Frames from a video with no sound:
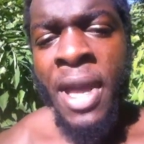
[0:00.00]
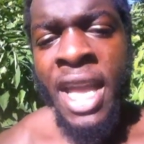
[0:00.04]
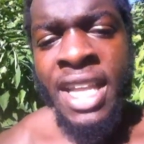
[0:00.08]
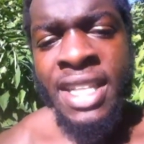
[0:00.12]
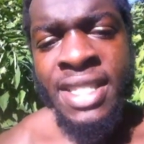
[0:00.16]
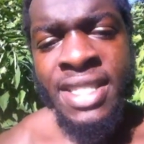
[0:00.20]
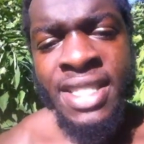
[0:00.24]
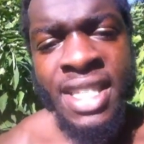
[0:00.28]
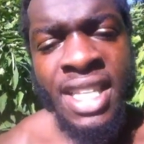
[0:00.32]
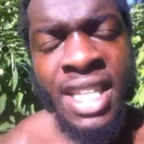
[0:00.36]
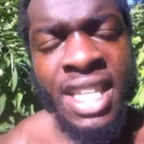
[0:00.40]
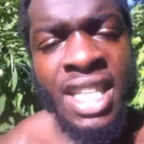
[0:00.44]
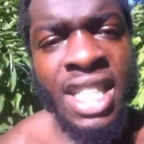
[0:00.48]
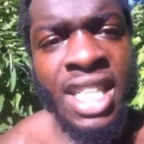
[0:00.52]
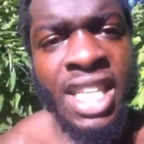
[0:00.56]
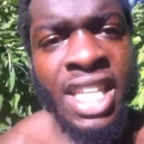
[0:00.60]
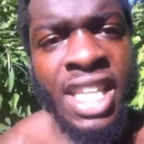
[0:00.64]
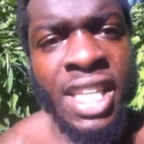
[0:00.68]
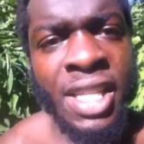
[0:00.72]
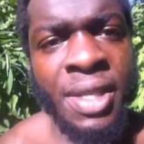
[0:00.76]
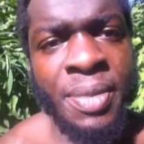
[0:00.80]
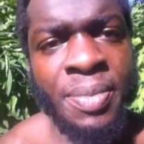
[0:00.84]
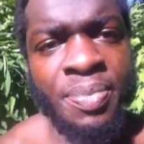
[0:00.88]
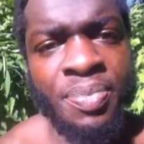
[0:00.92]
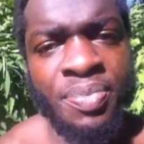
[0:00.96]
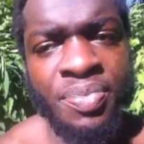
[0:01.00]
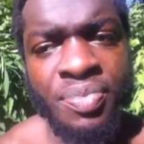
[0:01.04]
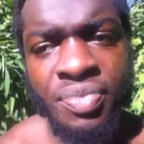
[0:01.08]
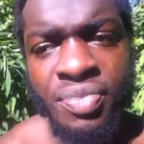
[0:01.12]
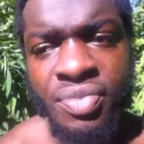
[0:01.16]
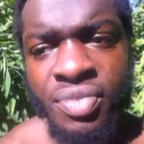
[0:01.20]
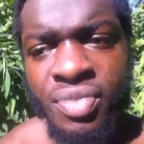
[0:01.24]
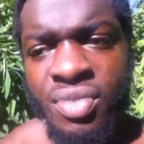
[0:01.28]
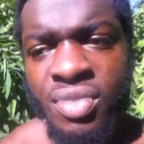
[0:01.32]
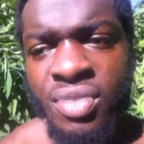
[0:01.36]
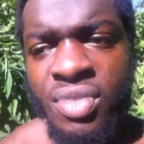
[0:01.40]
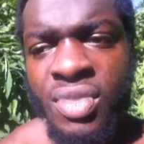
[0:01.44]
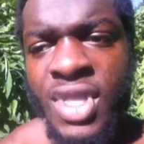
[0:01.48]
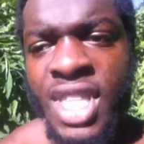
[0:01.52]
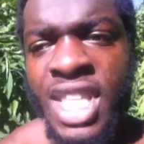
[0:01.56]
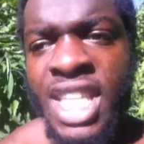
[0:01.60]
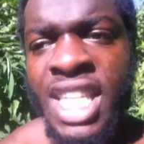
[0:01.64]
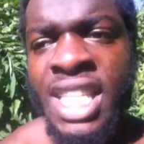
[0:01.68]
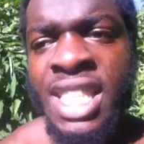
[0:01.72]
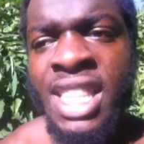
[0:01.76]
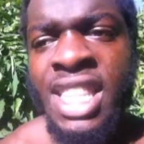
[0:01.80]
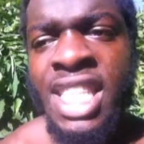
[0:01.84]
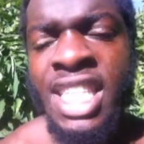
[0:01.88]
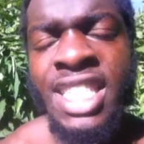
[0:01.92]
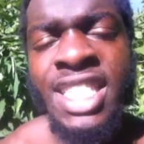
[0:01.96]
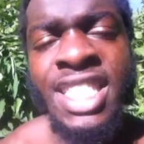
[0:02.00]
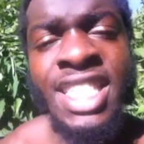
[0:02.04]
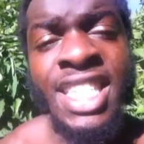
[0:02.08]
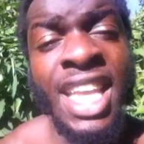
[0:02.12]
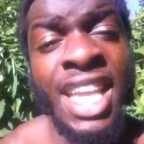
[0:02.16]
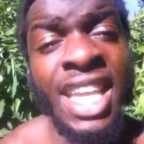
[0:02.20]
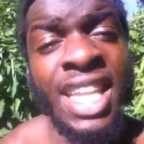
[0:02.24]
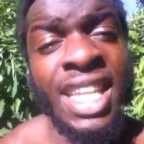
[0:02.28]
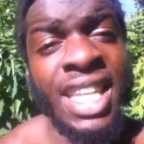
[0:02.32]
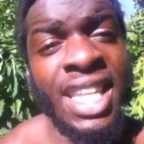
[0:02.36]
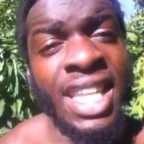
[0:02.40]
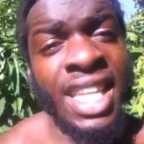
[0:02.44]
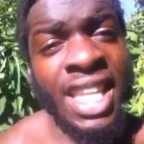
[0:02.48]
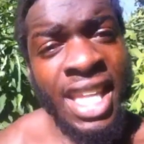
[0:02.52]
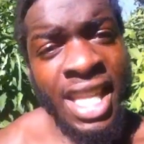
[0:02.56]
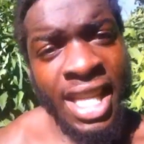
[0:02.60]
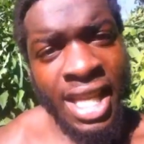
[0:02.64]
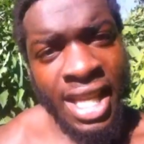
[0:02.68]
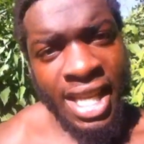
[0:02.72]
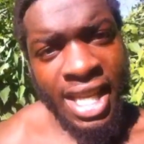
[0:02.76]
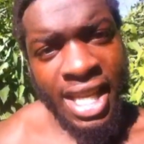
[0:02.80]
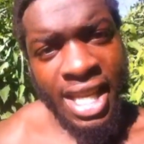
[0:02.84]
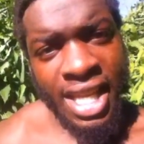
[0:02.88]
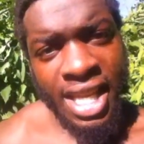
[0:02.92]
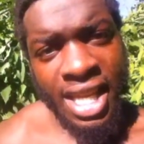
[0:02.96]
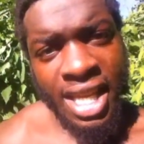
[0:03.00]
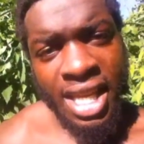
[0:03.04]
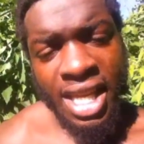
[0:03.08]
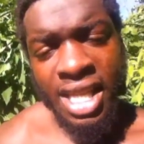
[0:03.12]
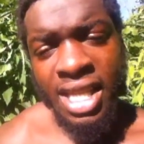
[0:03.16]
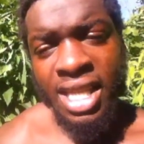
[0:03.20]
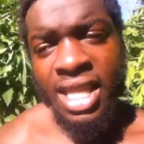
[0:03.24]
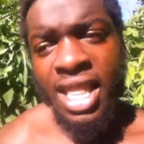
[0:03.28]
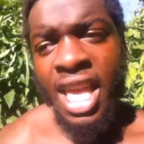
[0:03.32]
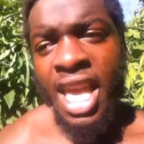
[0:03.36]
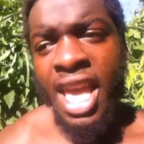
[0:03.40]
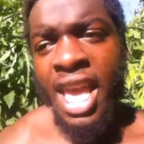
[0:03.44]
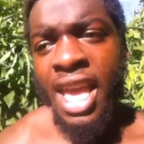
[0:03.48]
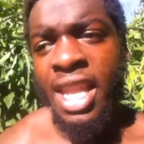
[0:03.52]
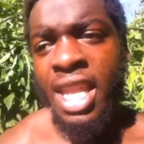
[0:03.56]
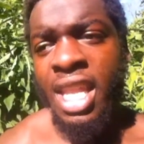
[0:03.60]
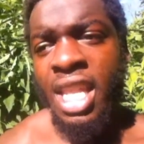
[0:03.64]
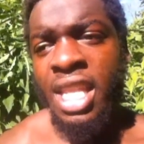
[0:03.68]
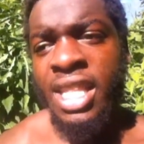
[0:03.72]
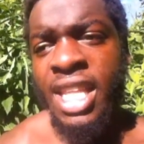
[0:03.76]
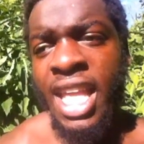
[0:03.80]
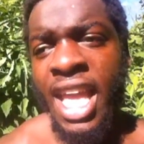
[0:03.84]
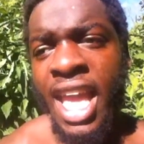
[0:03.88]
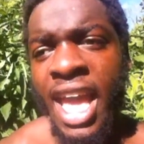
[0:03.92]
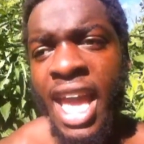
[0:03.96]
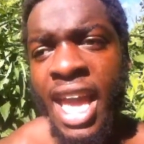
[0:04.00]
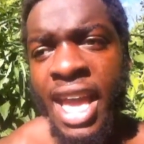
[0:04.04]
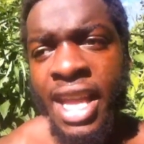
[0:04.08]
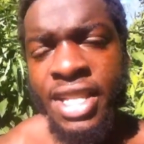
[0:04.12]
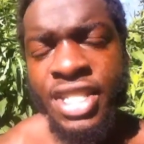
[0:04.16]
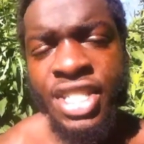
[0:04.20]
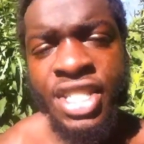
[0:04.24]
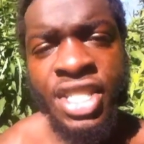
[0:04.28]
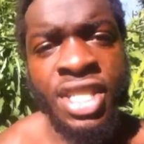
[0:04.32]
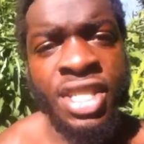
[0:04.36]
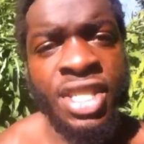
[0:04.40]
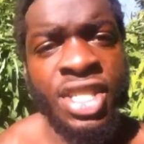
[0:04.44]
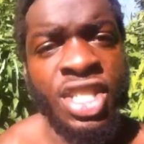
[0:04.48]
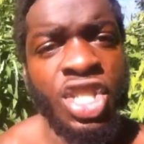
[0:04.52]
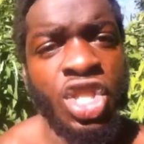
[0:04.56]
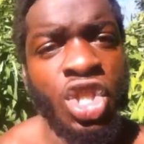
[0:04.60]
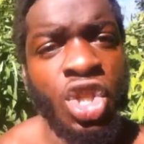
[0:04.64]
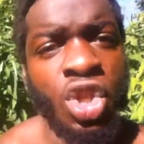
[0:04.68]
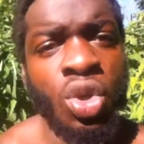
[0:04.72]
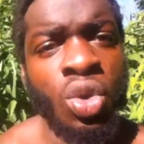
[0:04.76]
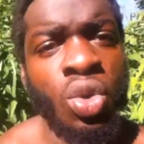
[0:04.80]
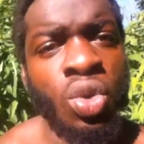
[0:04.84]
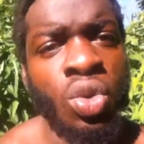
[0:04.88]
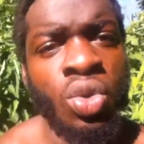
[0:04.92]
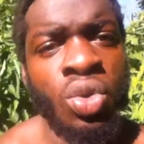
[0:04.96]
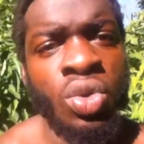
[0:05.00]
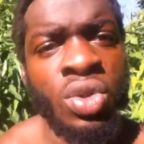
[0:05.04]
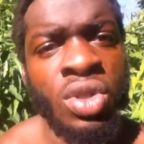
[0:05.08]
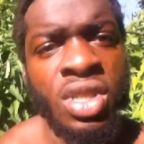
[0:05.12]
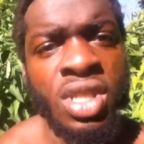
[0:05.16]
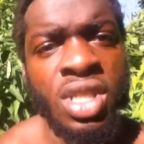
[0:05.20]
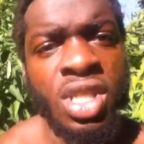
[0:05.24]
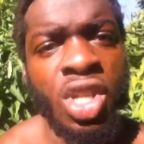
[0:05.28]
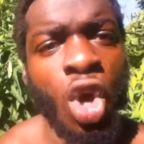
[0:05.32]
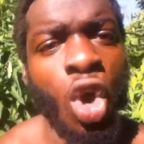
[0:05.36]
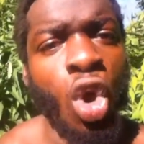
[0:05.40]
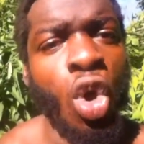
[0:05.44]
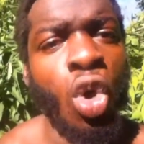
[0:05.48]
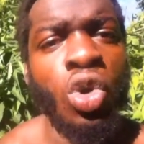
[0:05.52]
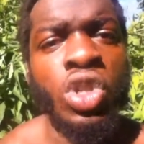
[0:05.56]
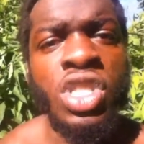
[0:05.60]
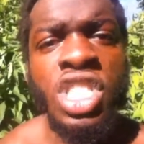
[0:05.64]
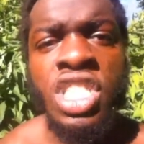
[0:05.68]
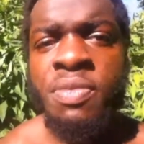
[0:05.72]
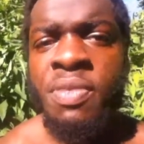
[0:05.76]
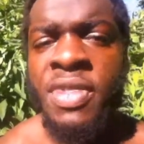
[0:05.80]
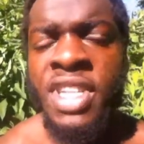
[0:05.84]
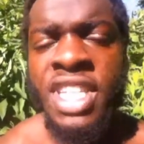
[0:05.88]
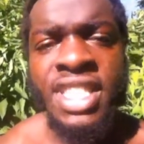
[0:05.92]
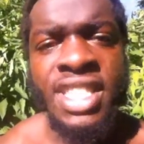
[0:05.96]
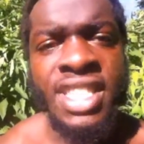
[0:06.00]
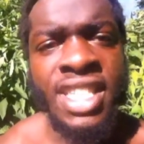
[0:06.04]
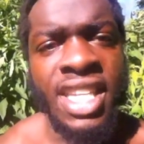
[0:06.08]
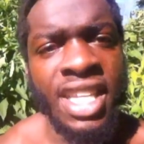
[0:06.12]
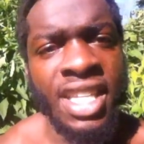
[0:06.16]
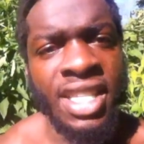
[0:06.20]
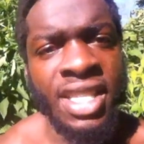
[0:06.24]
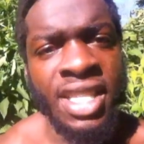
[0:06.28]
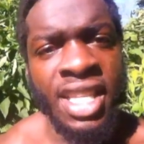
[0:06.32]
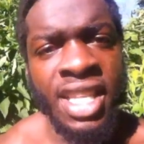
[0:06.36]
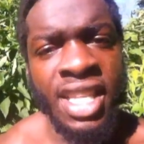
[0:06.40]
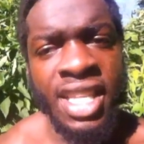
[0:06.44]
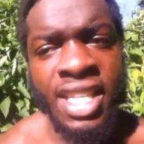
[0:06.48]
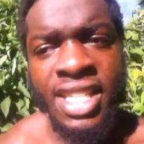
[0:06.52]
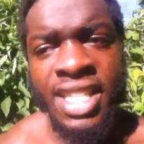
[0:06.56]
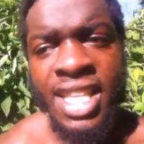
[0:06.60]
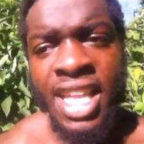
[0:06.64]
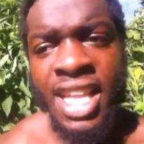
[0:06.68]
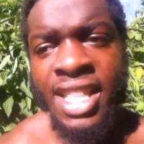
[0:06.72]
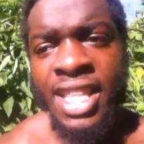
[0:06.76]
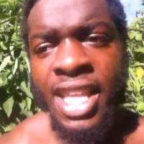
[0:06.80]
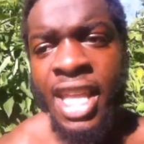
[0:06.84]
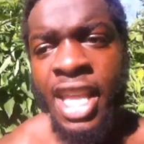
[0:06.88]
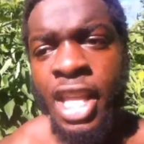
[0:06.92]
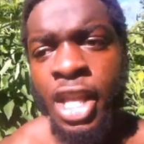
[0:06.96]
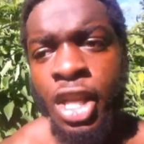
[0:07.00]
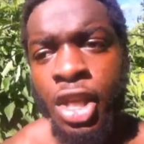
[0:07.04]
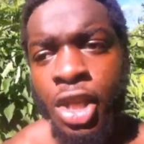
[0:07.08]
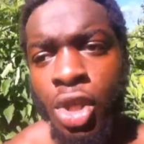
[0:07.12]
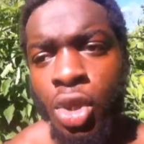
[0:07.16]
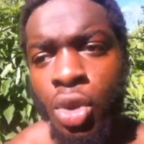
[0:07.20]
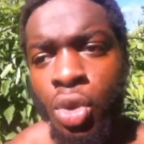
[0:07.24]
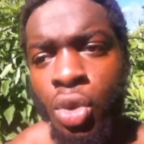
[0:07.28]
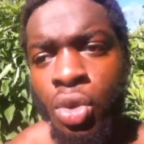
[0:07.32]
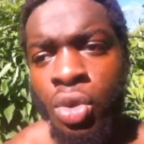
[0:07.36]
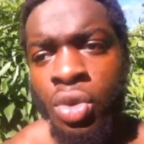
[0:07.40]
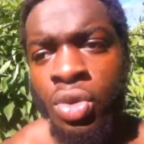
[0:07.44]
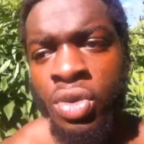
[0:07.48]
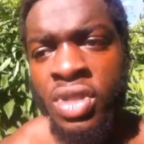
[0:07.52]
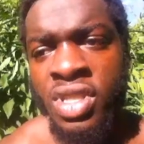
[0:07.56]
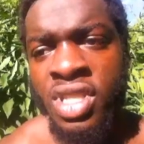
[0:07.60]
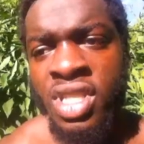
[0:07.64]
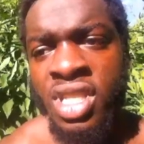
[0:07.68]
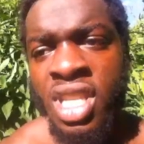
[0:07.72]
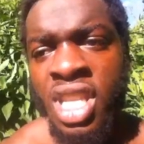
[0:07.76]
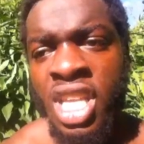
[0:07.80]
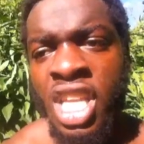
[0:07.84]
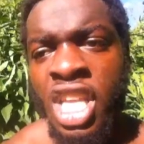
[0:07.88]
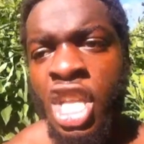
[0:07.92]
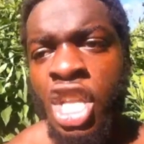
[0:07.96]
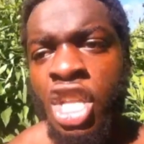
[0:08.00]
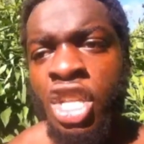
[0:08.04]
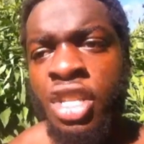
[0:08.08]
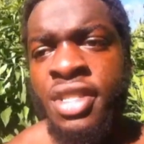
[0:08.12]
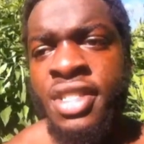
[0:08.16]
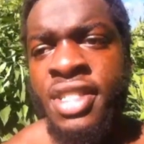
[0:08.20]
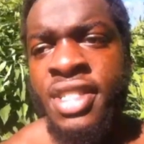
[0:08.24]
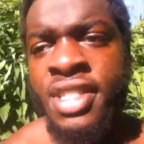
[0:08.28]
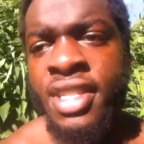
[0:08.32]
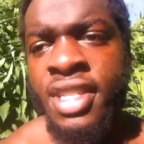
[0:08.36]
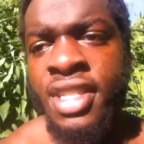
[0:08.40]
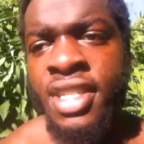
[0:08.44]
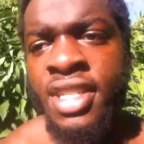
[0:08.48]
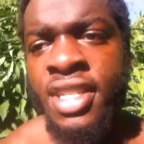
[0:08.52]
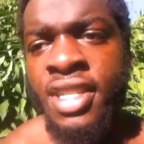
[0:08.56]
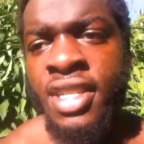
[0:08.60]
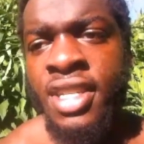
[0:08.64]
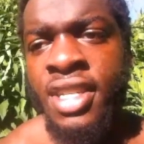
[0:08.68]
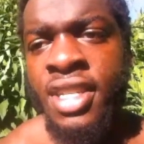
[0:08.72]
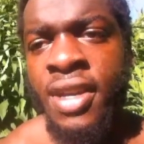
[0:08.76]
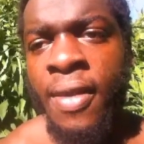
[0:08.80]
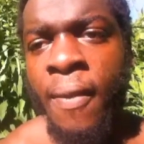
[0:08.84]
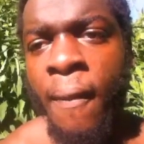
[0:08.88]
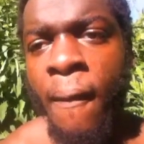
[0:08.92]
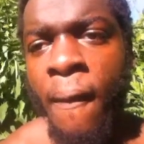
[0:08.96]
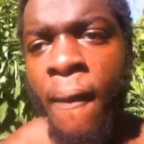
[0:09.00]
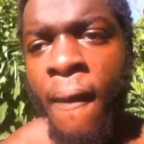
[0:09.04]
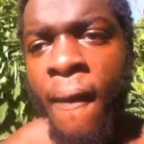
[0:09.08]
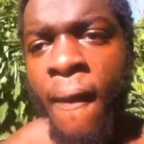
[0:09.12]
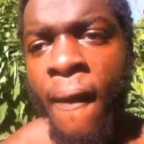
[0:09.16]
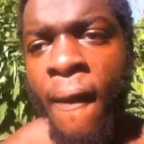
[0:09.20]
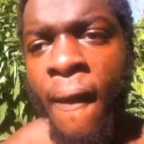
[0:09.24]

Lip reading: basically, the technique that the ancients used, the ultimate technique that they used to,